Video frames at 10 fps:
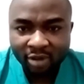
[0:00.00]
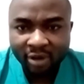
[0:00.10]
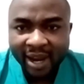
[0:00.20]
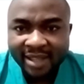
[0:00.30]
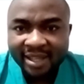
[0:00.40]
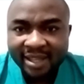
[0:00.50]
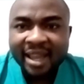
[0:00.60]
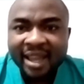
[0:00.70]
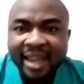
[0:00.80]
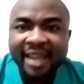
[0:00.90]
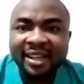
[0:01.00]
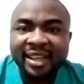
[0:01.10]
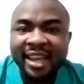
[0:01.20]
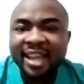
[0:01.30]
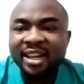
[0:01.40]
All right.
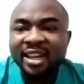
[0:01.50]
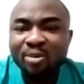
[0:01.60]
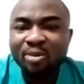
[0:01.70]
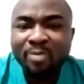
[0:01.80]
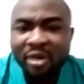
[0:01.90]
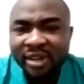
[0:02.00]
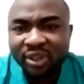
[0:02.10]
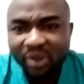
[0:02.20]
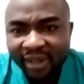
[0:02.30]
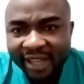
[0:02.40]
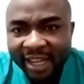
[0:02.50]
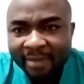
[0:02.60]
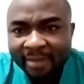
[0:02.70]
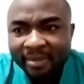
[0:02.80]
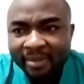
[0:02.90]
And then you monitor
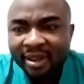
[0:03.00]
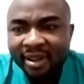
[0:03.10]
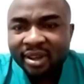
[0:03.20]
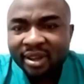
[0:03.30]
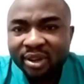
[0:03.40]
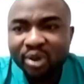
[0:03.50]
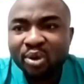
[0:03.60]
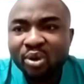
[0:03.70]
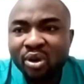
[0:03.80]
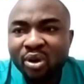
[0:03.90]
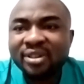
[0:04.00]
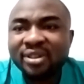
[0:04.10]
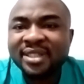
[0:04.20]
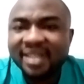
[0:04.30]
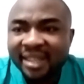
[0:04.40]
them,
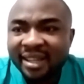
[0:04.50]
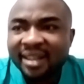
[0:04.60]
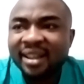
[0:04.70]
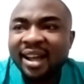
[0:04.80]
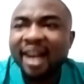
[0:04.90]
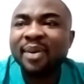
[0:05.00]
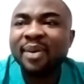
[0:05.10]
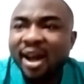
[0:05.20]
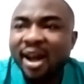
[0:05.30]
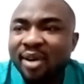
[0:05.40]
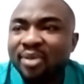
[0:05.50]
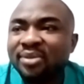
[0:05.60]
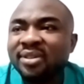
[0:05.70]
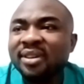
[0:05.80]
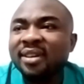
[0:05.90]
until
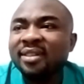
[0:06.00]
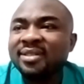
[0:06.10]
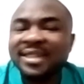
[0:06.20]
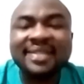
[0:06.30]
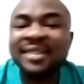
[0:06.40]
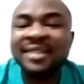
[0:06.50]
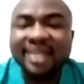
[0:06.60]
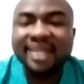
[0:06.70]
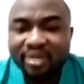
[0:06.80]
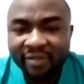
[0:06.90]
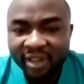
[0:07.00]
around 60 years of